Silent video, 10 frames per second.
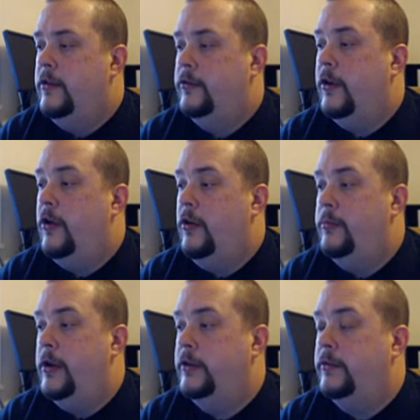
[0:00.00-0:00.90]
There's a
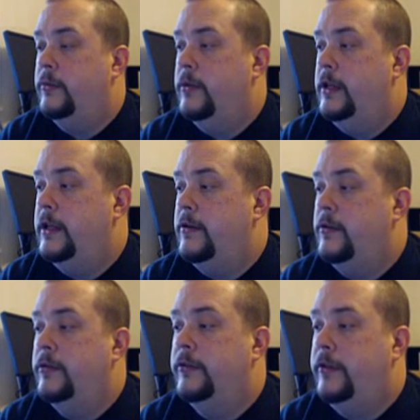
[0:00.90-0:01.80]
whole bunch of really
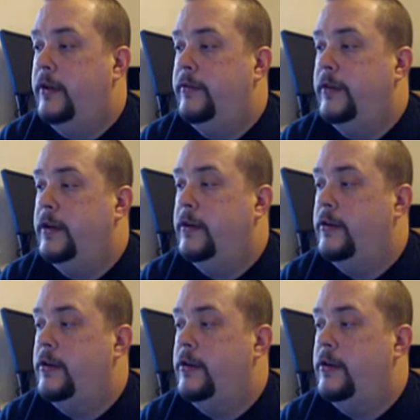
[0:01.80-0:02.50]
cool stuff in here.